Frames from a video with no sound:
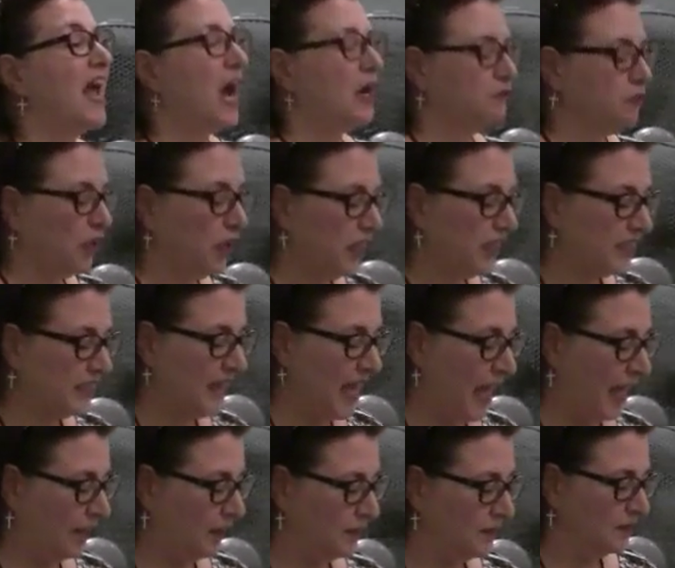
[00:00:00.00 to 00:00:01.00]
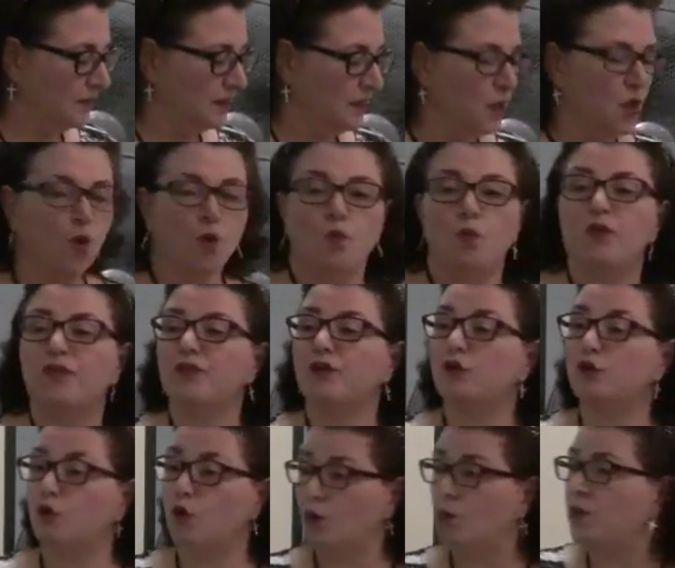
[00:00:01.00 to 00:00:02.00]
the aggregate data with
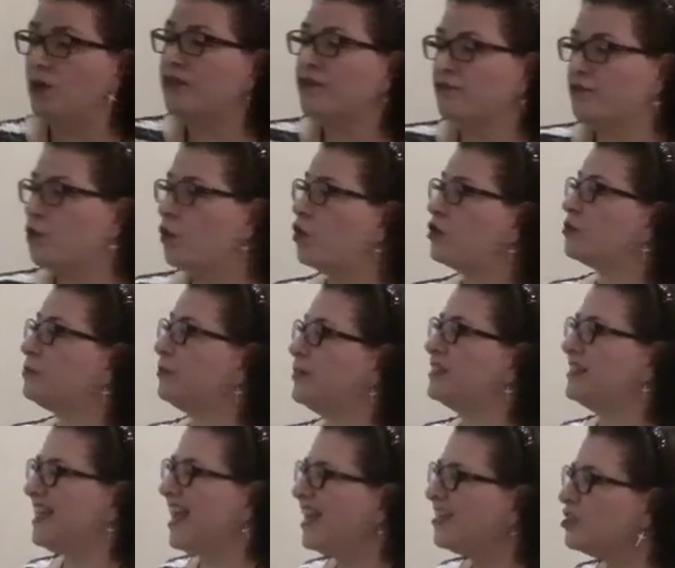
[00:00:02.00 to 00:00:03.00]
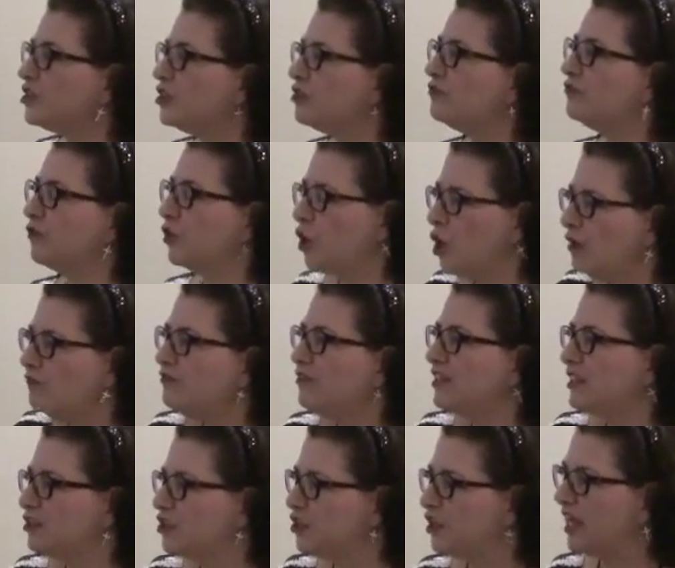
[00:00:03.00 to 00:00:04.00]
of course protection for
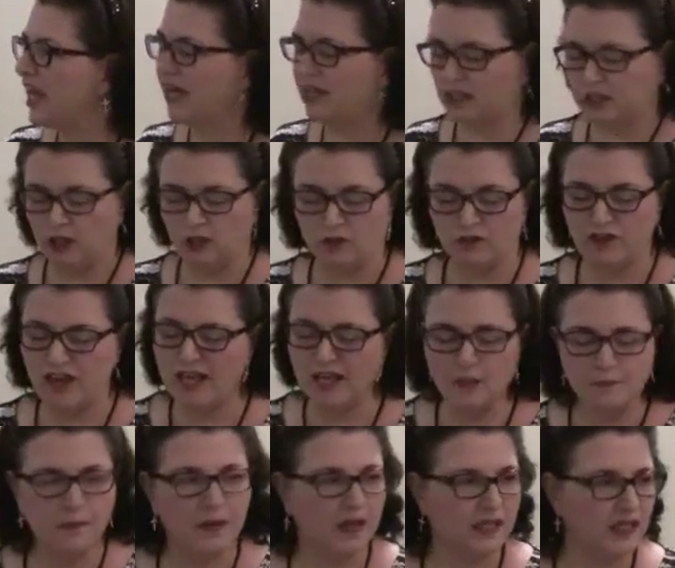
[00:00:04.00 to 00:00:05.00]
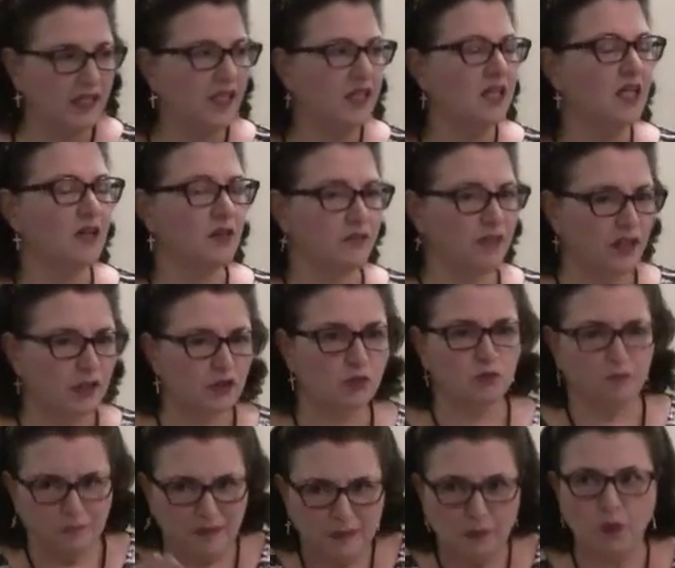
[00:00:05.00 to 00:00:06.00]
confidentiality of anybody that's
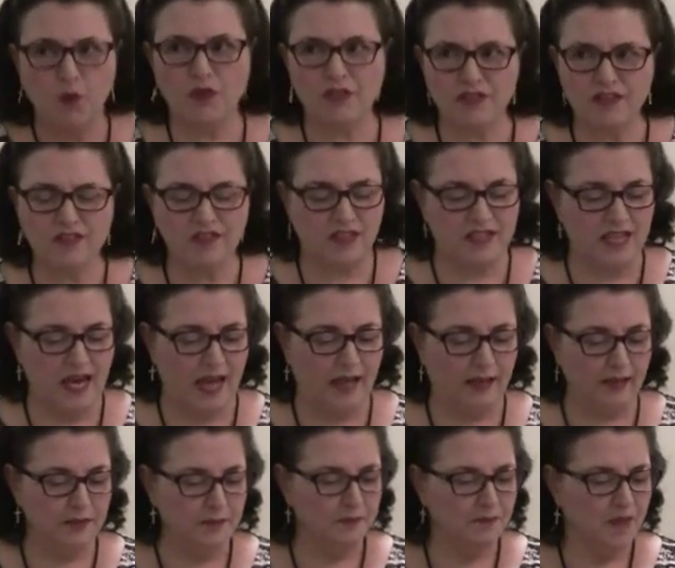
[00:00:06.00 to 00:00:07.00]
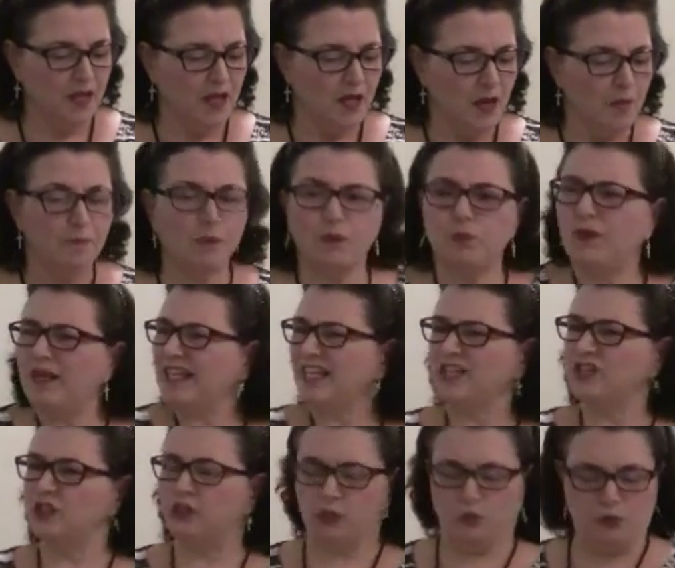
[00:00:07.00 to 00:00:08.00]
within the data. But we
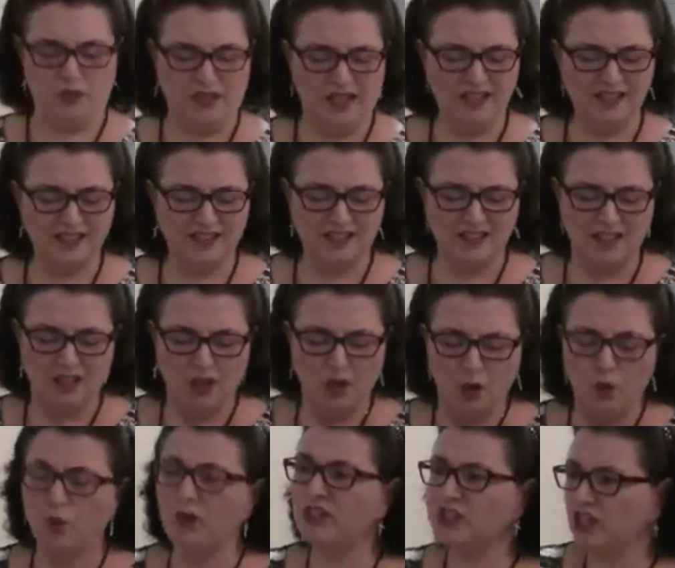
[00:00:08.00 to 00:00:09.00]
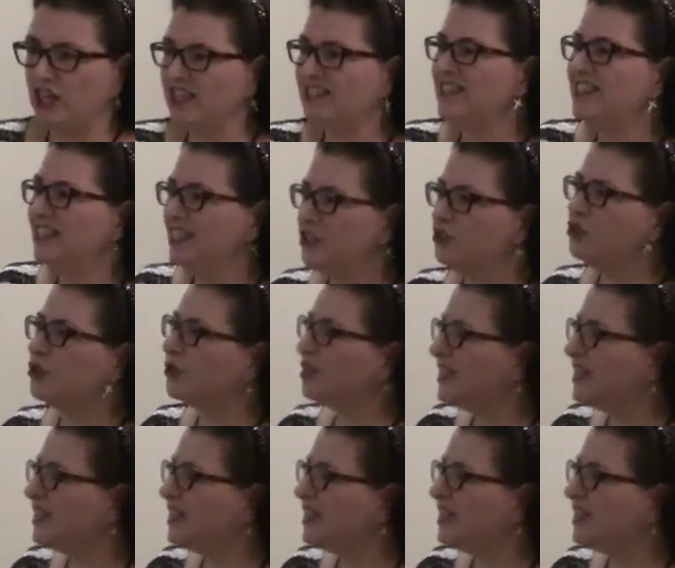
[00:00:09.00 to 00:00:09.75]
can do this, we just need to